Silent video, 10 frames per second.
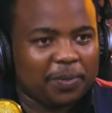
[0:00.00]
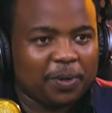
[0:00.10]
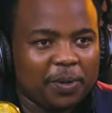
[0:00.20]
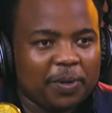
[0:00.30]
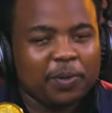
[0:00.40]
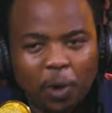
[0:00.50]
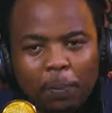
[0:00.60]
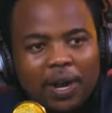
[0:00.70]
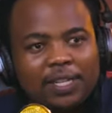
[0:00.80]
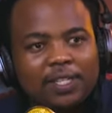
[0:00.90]
it would look cool.
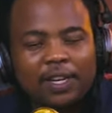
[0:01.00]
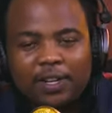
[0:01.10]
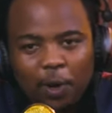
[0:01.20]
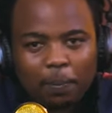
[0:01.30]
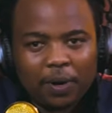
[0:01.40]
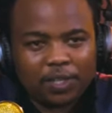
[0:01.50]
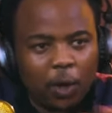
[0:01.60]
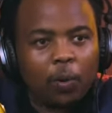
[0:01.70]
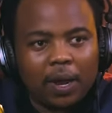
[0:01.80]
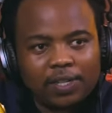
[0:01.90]
No press. People pushing
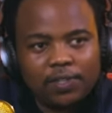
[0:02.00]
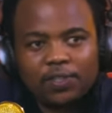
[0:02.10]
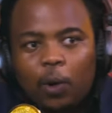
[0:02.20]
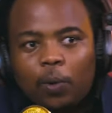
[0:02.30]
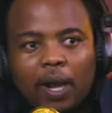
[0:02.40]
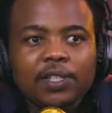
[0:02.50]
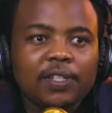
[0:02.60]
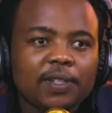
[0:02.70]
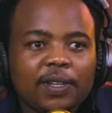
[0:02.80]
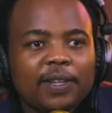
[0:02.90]
around. No questions. No
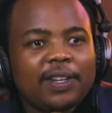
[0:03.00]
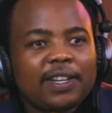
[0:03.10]
questions.